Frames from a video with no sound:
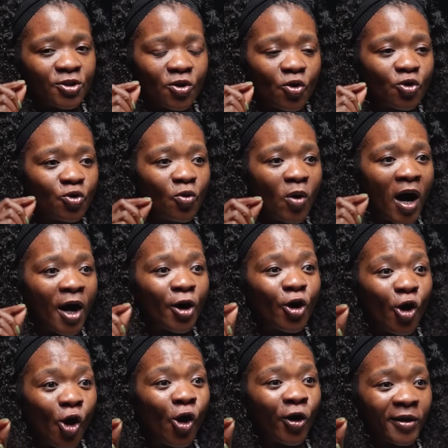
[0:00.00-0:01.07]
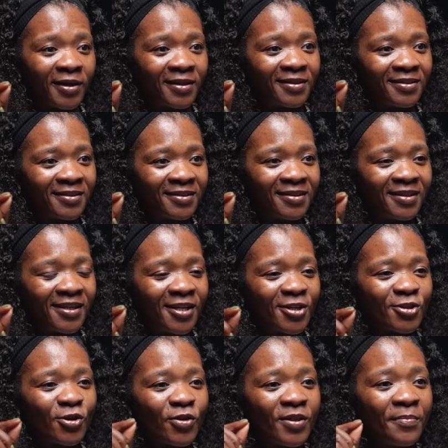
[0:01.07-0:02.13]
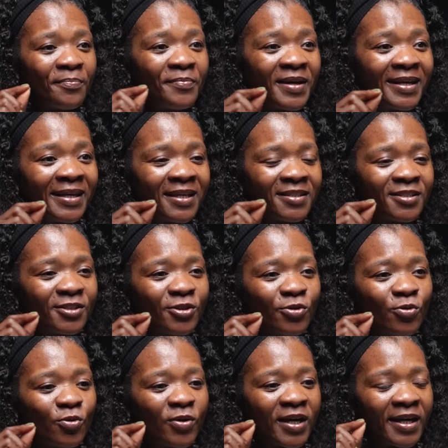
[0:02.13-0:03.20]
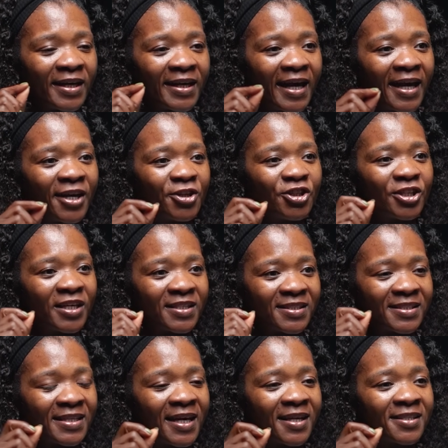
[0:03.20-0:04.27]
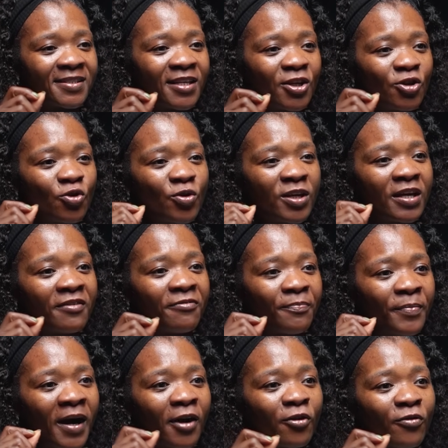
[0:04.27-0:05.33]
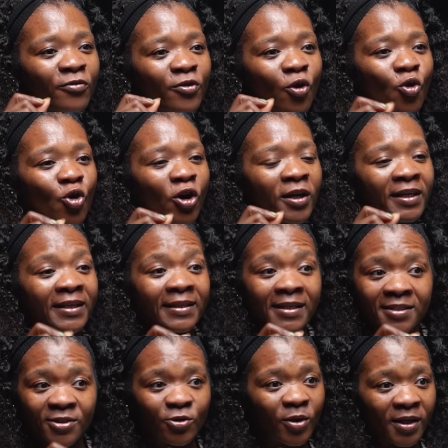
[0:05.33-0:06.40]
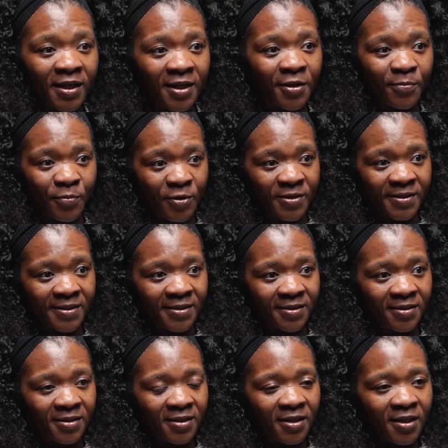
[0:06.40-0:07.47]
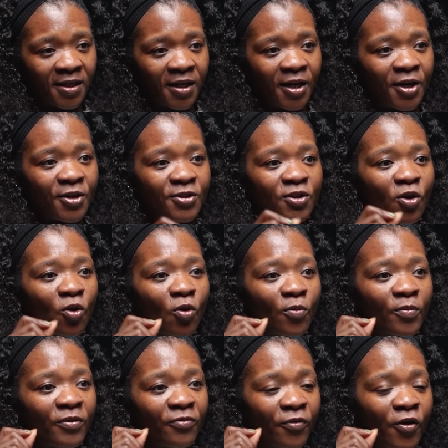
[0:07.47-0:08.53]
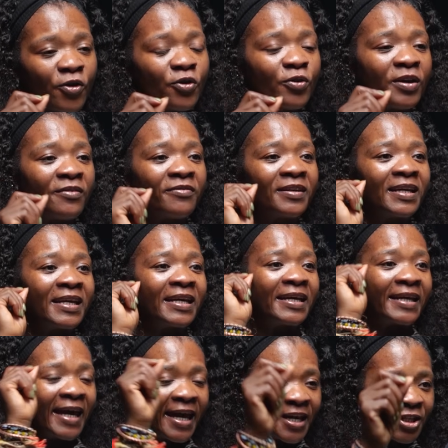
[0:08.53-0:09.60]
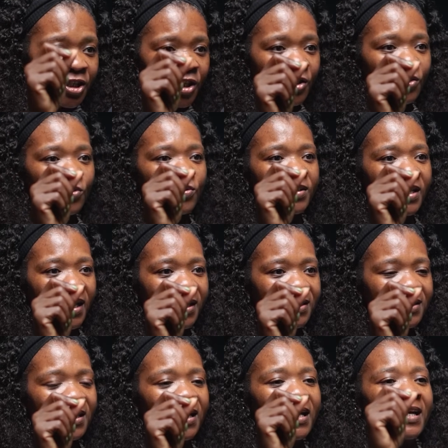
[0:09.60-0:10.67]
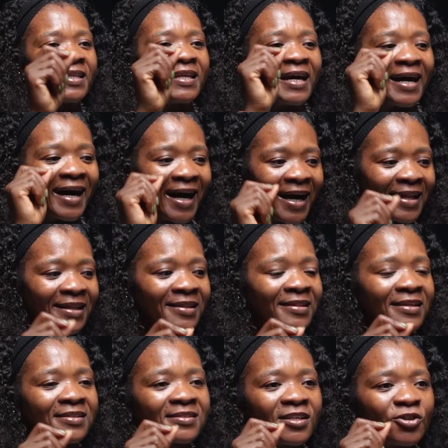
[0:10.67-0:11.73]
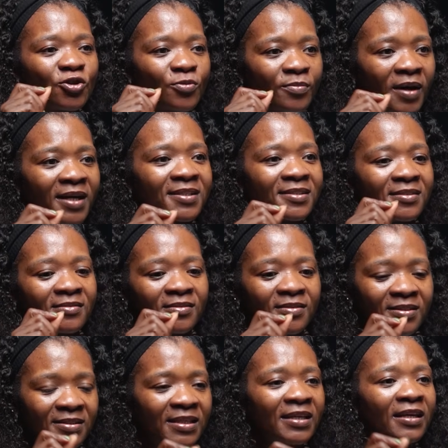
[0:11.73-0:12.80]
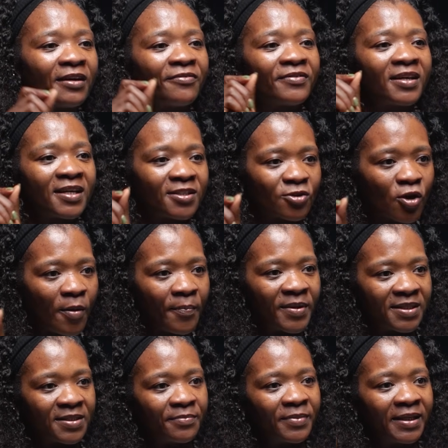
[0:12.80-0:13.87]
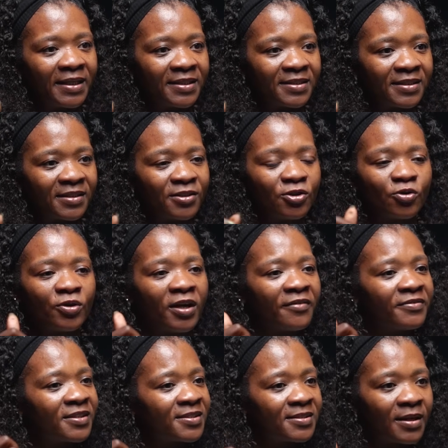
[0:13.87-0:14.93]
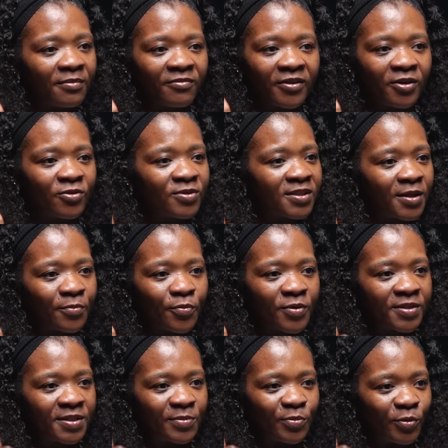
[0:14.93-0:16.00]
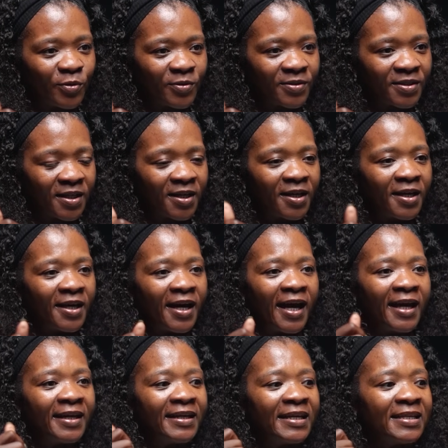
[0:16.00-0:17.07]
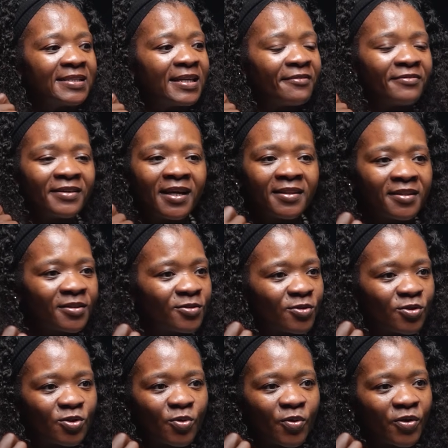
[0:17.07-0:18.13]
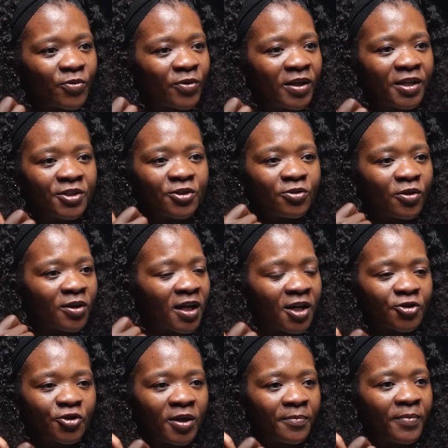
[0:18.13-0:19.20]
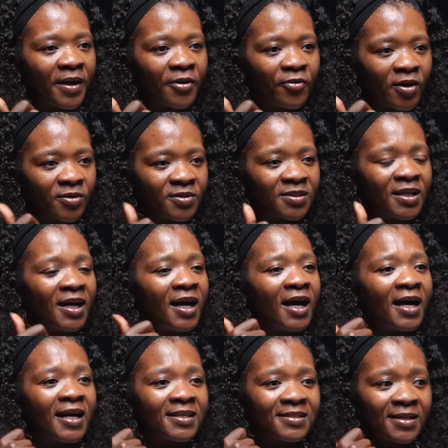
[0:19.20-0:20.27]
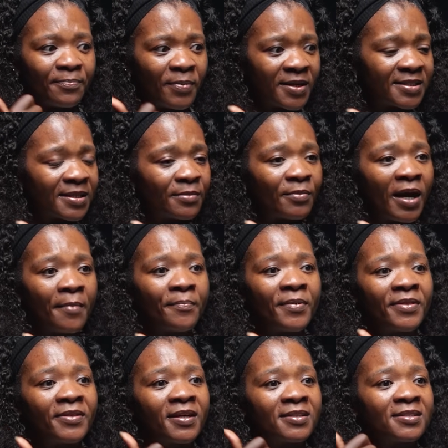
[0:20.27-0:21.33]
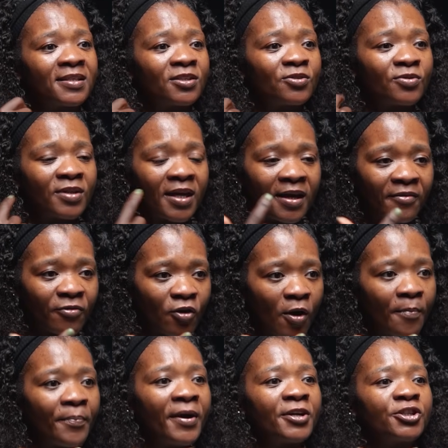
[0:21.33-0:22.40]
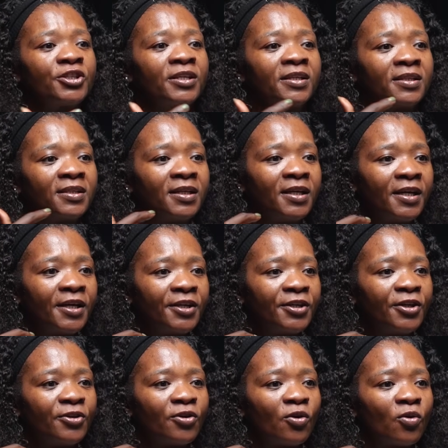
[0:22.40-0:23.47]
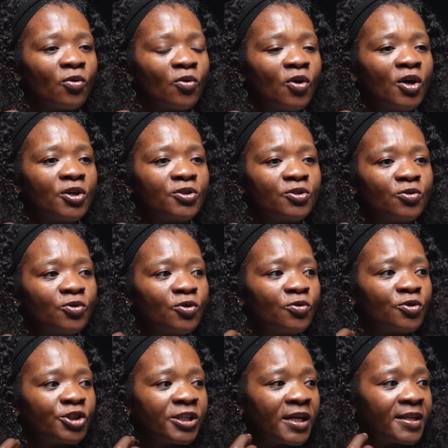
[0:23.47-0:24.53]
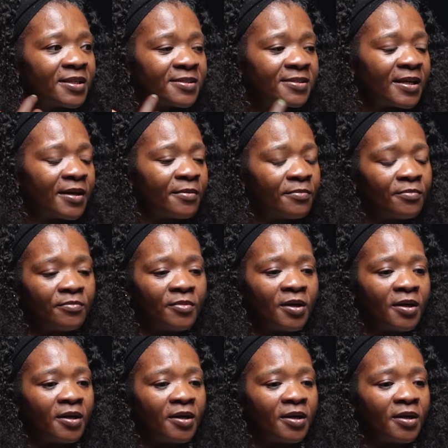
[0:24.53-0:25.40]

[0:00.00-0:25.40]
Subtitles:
So you are God. So the minute you engage in sex, you give part of your godliness to another person. So before you even engage into sex, there are other things that you must see if there is compatibility. Do you have the same values and principles? And these have nothing to do with religion or cultural backgrounds. Is the person empathetic? Do they have compassion? Do you share the same